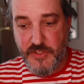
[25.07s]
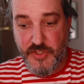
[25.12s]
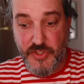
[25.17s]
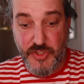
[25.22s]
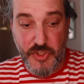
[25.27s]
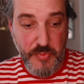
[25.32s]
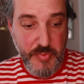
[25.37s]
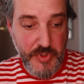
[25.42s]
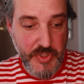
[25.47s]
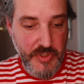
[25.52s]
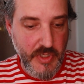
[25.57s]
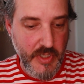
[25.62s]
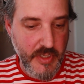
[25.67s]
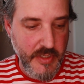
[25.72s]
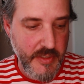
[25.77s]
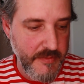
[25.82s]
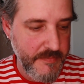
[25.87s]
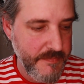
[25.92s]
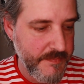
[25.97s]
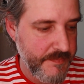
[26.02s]
super
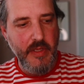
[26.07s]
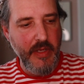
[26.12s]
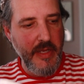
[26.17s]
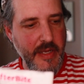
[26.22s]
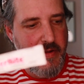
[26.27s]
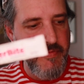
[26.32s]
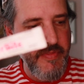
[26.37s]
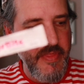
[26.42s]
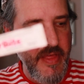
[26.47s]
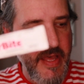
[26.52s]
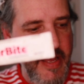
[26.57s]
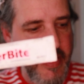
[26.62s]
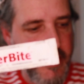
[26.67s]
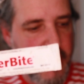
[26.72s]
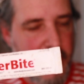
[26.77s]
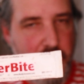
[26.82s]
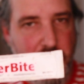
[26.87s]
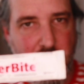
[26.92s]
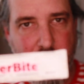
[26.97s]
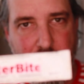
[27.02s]
dark. I have that
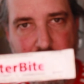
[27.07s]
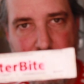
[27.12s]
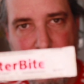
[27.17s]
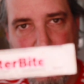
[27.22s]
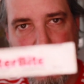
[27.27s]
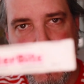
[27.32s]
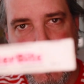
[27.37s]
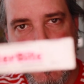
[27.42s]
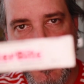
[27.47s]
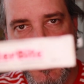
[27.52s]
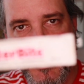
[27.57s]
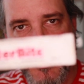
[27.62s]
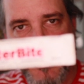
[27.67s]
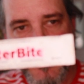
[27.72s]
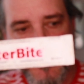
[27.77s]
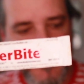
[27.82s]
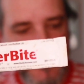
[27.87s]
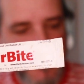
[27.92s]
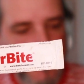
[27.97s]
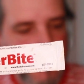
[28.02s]
in my makeup bag
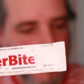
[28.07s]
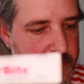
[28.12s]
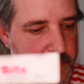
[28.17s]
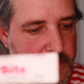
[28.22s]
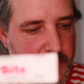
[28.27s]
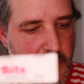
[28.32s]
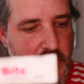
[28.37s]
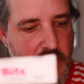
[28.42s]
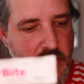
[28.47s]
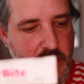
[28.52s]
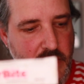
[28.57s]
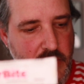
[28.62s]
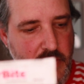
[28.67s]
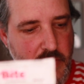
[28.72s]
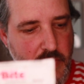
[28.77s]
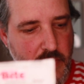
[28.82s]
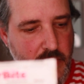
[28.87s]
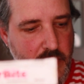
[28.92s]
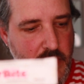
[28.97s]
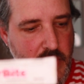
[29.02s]
because I
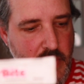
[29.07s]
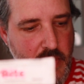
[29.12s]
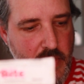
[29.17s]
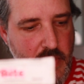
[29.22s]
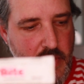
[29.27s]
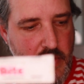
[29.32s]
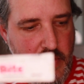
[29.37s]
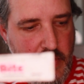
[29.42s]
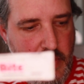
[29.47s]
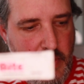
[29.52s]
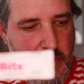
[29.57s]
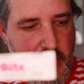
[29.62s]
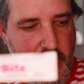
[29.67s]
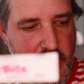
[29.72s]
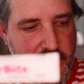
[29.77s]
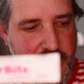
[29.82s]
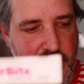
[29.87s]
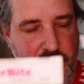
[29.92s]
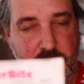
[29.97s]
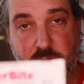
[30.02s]
do a lot
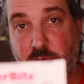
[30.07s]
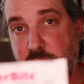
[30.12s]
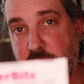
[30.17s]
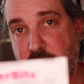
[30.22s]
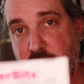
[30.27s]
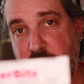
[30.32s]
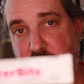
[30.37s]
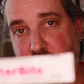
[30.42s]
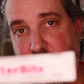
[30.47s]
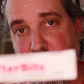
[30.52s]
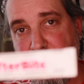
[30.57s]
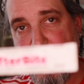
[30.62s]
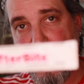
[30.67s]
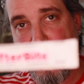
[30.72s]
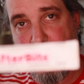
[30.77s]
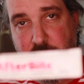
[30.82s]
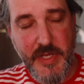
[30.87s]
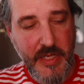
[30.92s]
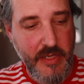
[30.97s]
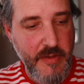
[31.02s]
of outdoorsy stuff
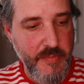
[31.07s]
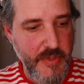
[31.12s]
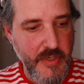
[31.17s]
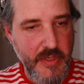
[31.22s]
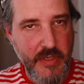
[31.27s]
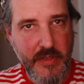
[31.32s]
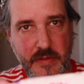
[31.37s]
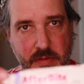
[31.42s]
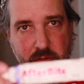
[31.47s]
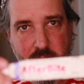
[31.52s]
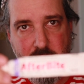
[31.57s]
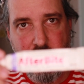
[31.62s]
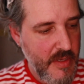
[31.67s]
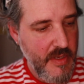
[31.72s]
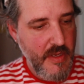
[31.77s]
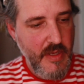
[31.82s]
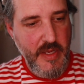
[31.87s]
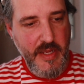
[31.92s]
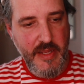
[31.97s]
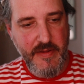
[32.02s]
with makeup on.
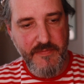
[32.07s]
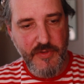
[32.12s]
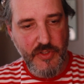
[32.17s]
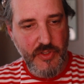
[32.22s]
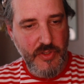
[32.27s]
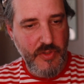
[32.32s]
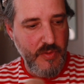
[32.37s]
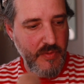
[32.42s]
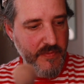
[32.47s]
I have 2